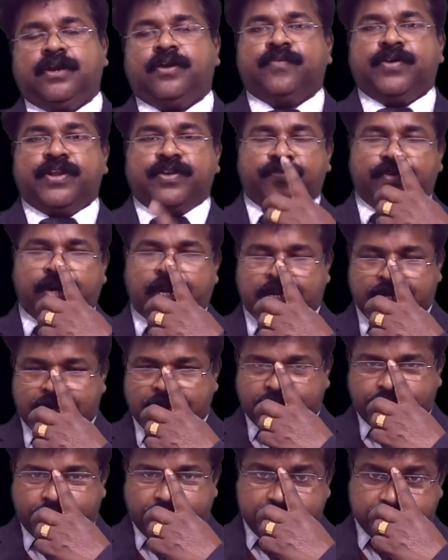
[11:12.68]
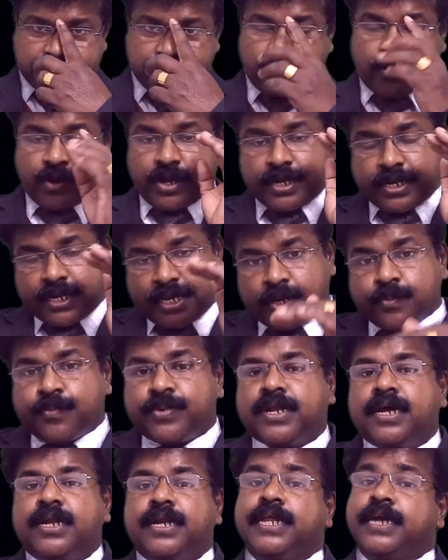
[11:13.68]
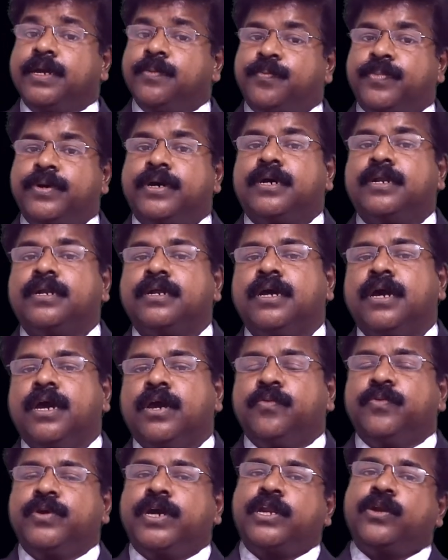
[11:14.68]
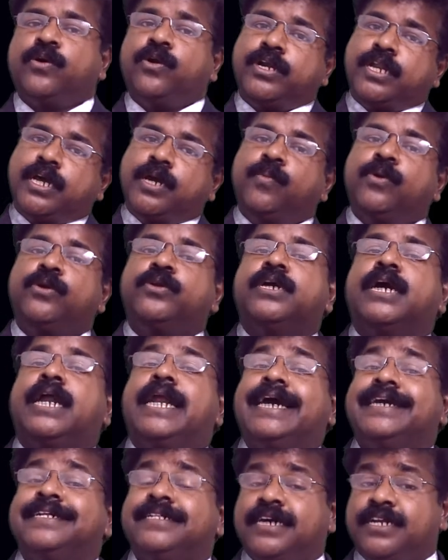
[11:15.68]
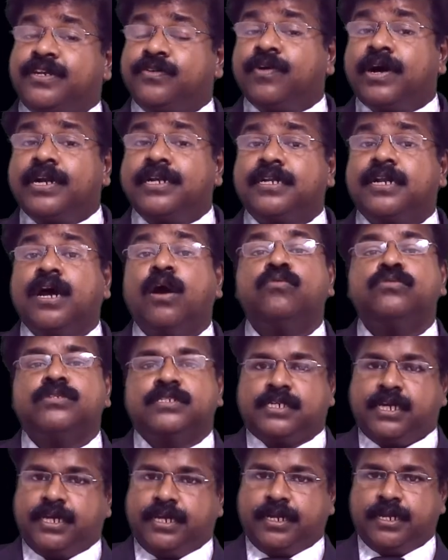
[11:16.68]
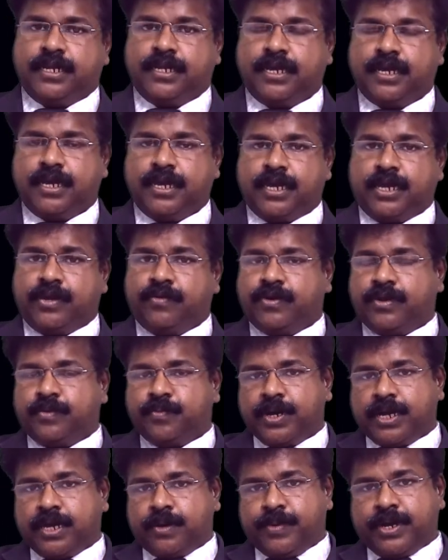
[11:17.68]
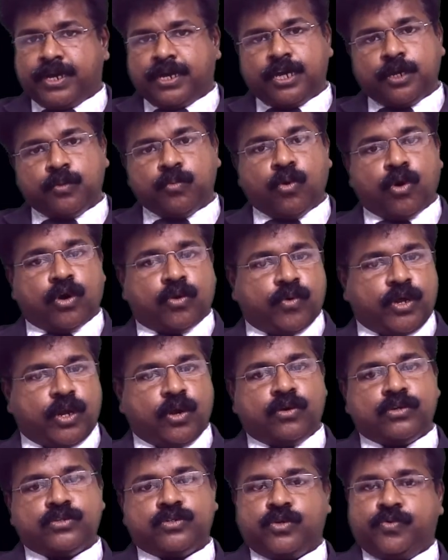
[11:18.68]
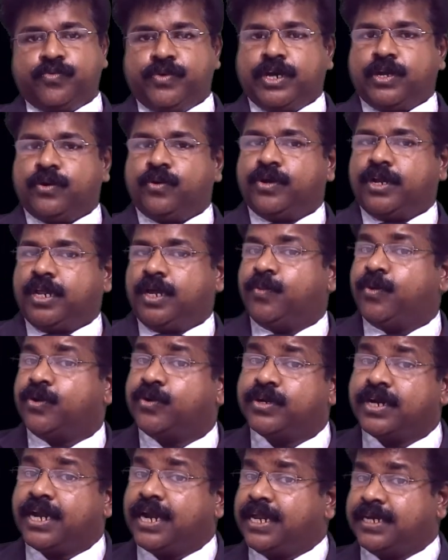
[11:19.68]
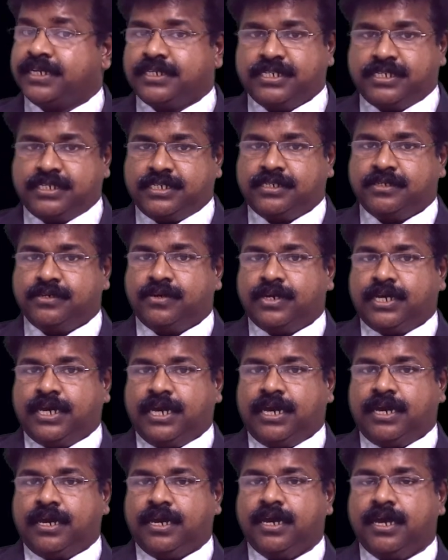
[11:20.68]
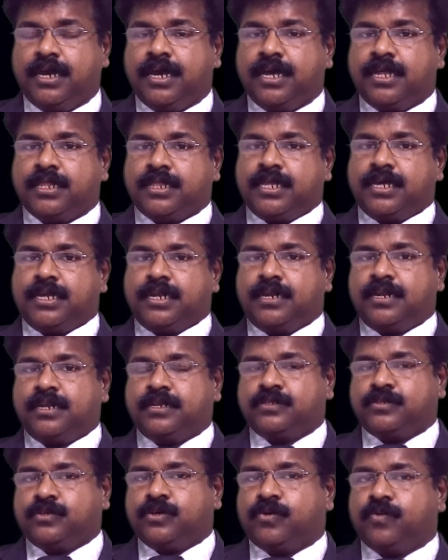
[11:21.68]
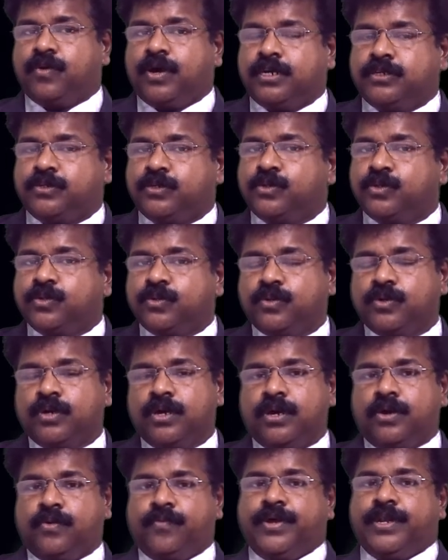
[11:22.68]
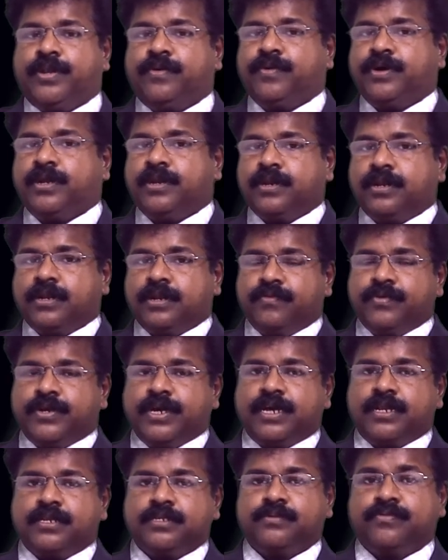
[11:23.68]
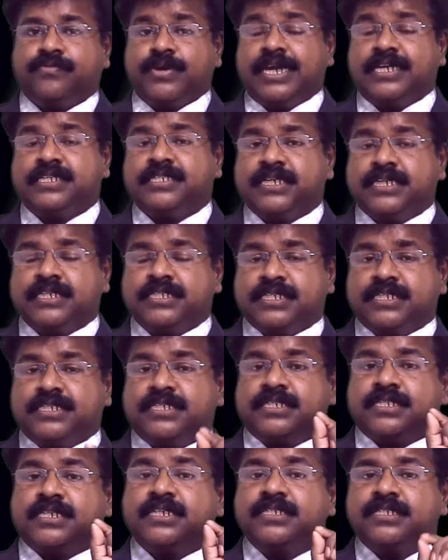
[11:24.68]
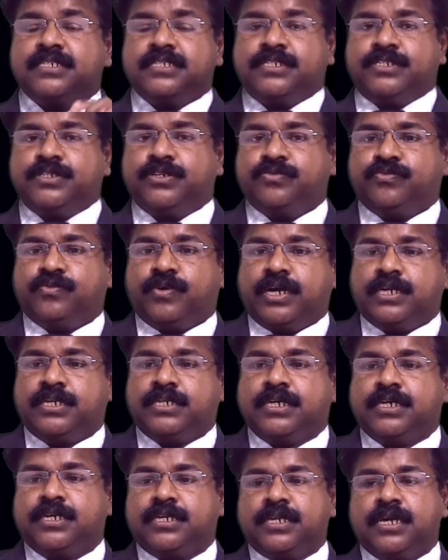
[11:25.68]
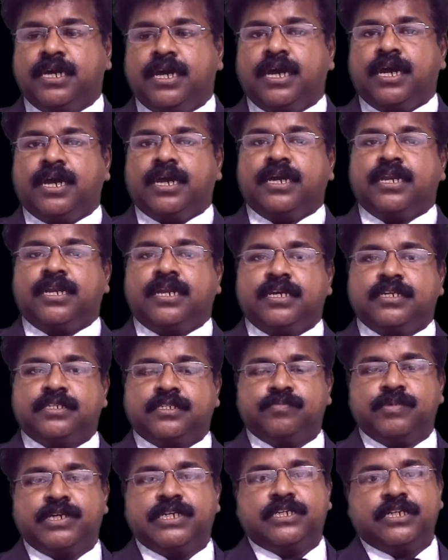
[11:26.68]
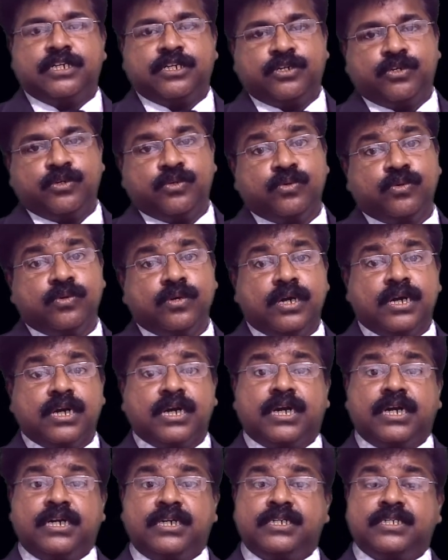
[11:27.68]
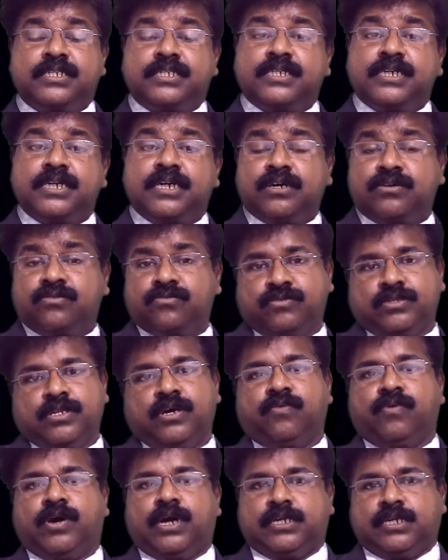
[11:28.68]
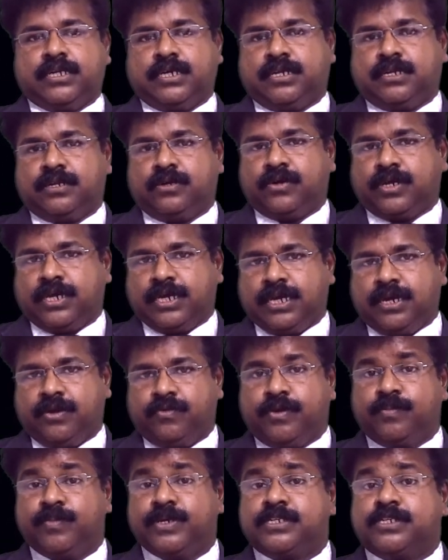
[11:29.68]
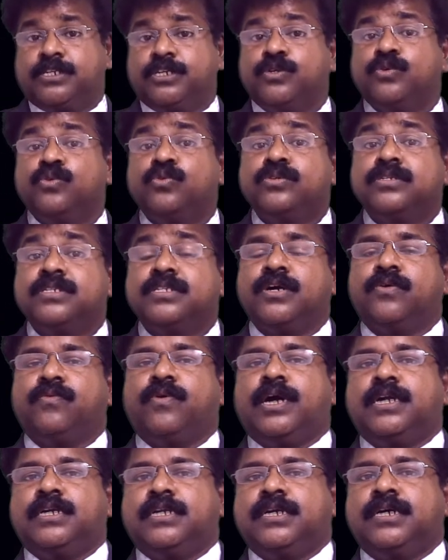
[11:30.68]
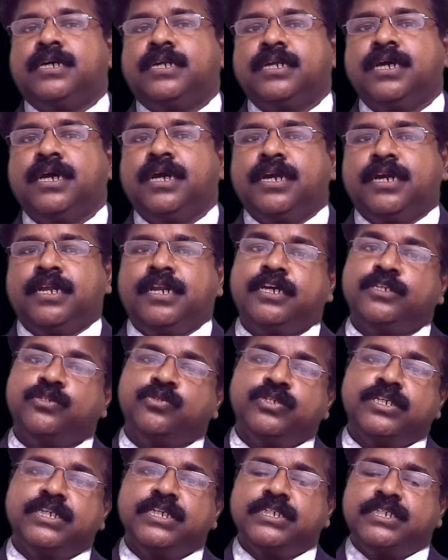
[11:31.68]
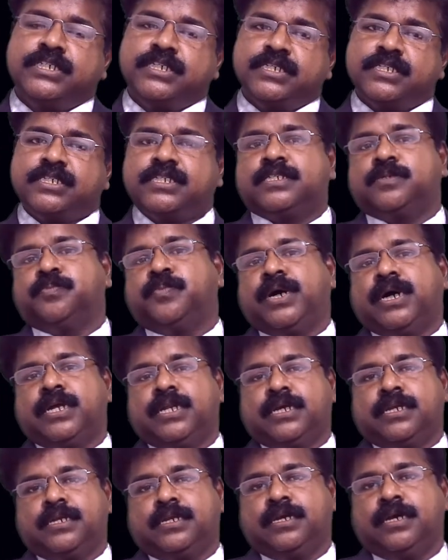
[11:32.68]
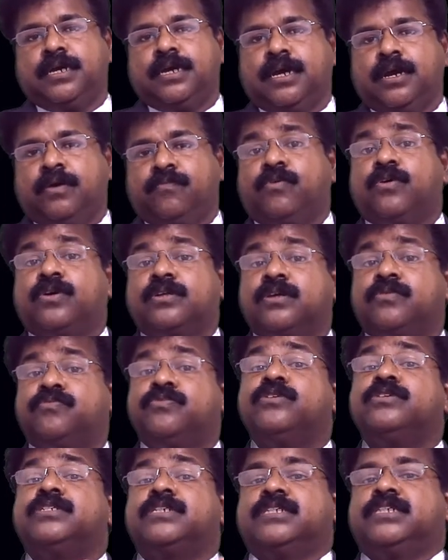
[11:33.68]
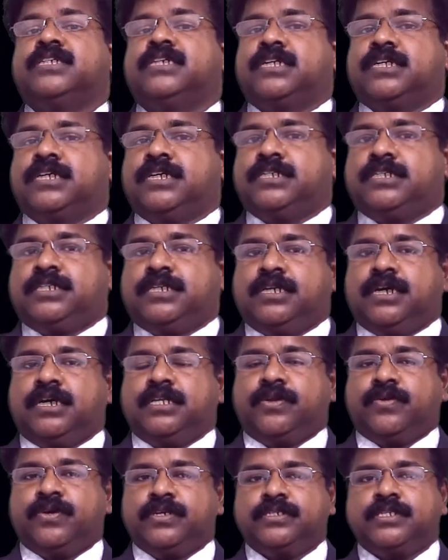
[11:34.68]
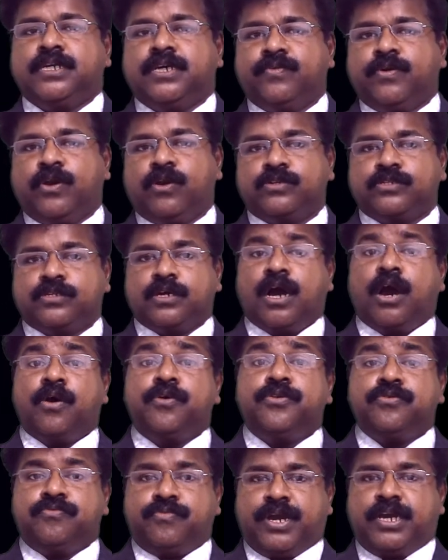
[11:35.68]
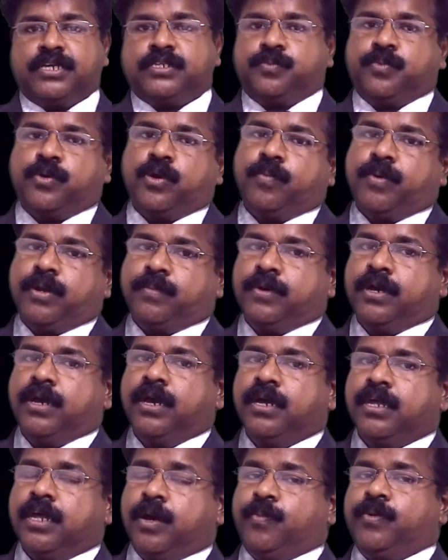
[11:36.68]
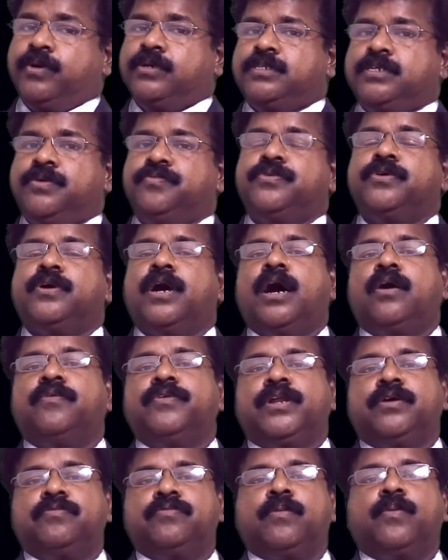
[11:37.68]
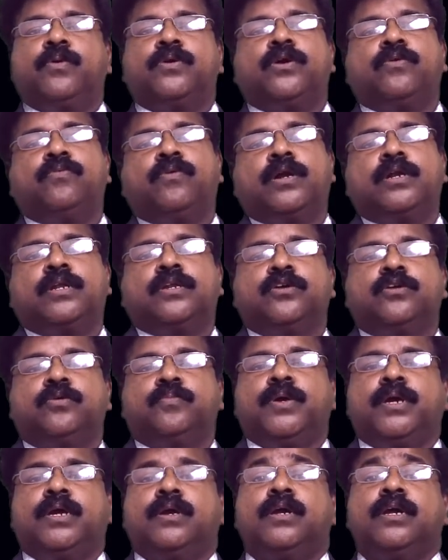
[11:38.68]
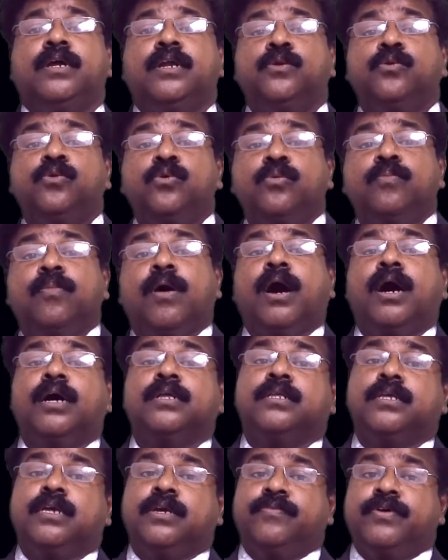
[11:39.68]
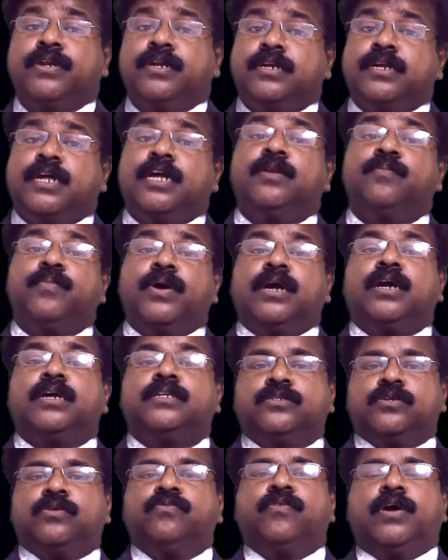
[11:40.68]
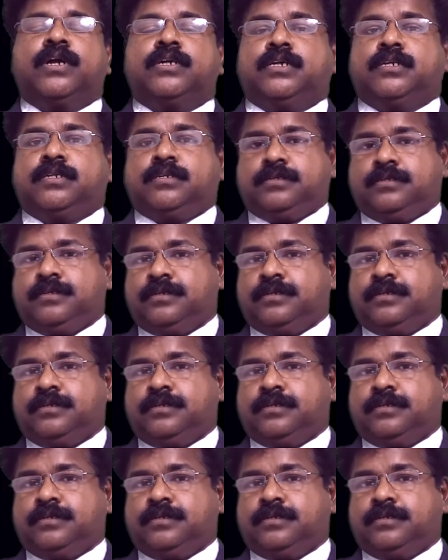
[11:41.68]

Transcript: When water level is going deeper and deeper, we are not able to collect that water outside. Even by making borewell also, we are not able to collect it. Okay, then, so what to do? Whenever we are facing such scarcity of water, it is better to conserve the water. Okay, we must use the water in a judicious manner for the future generation. Otherwise, they will also have to face problem. Suppose if you have enough amount of water, you may do bath even 10 buckets of water.